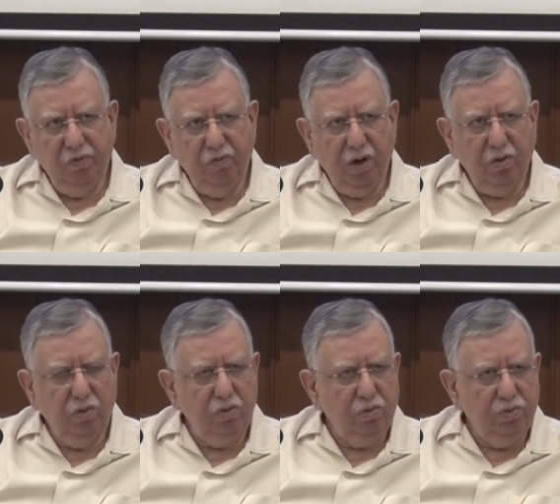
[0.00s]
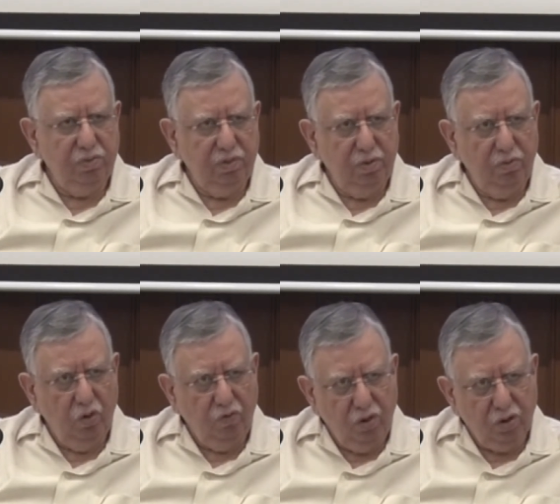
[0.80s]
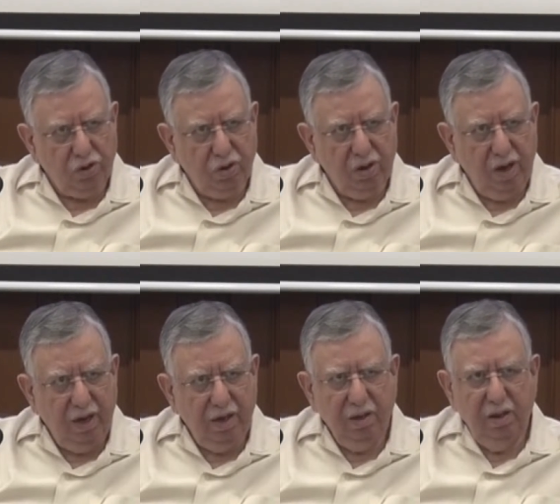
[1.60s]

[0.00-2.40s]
We are going to be more focused on that.